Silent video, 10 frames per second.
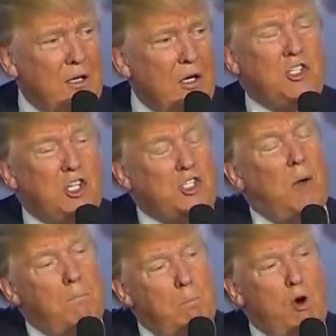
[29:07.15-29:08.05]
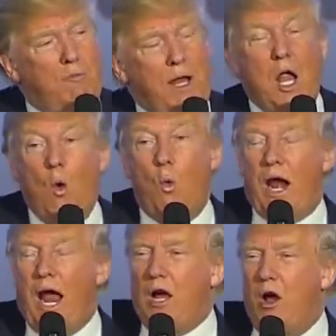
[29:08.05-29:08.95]
Because it's a movement.
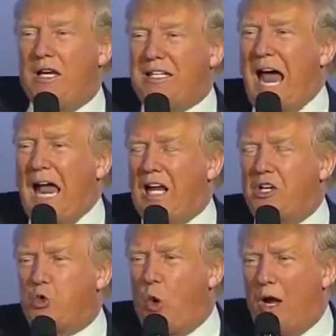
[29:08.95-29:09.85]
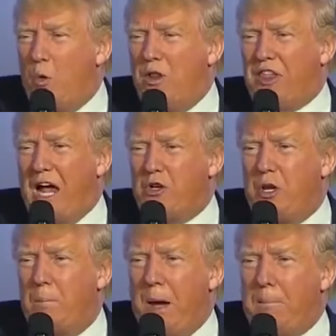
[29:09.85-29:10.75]
When I go to Dallas,
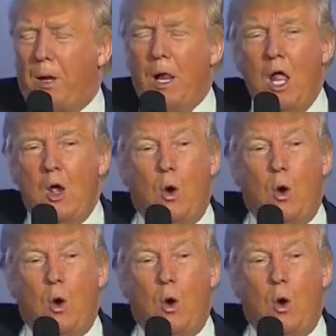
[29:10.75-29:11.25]
21,000 people.